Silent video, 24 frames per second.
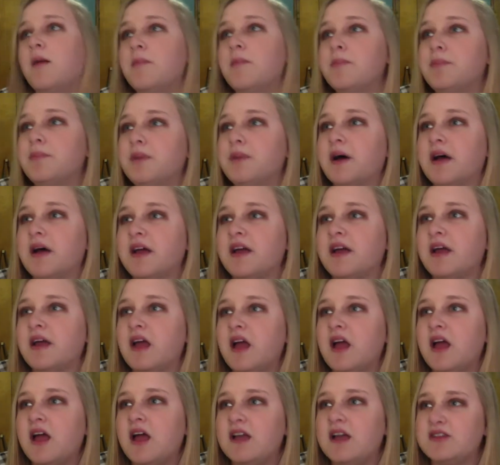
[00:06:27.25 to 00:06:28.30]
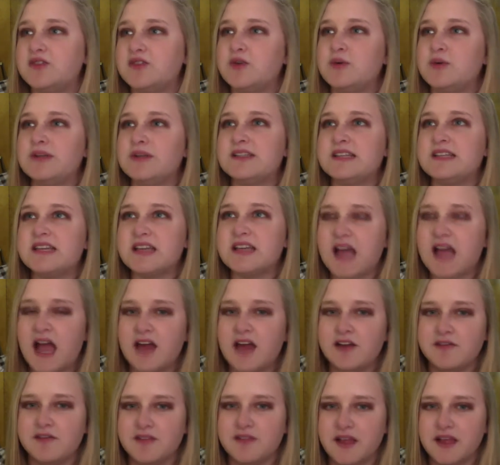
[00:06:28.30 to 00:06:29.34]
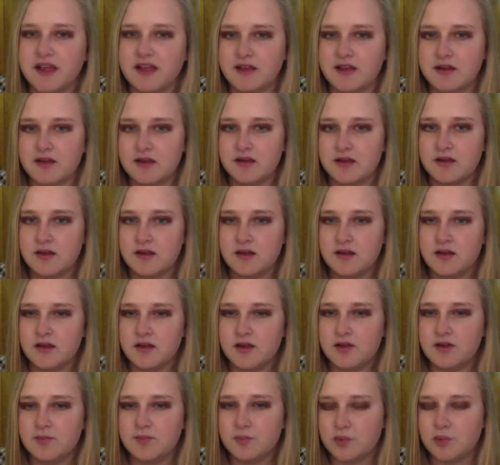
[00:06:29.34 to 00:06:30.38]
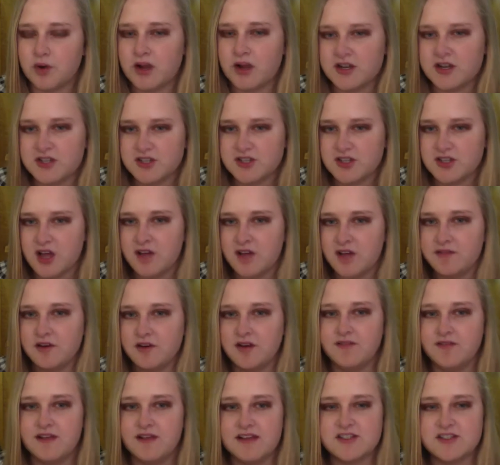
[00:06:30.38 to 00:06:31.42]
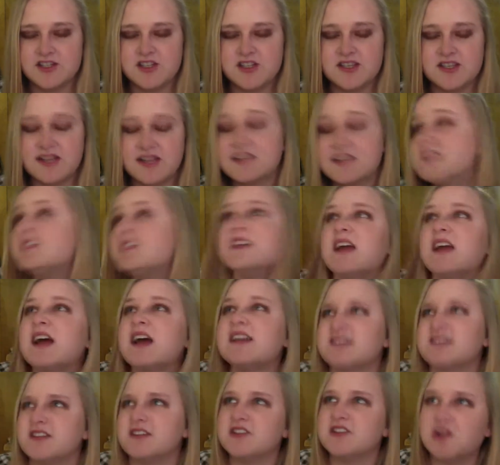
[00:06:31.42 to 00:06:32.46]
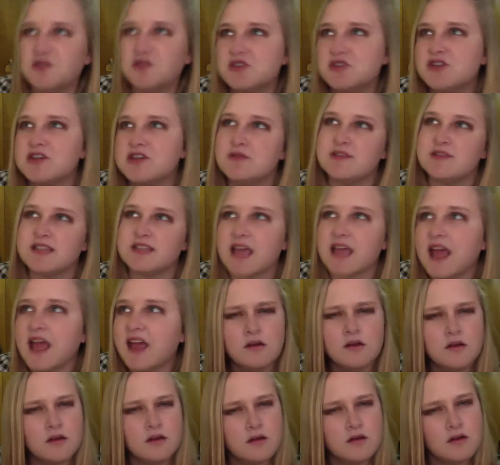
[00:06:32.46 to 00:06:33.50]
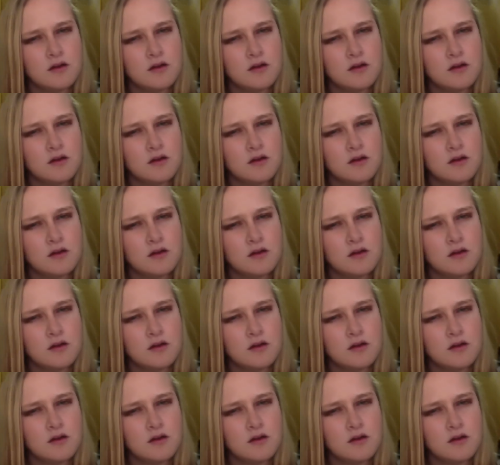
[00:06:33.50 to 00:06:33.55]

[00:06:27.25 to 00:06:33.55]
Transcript: But as soon as he kind of like brushes off her advances, she's like, see guys, I told you he was gay.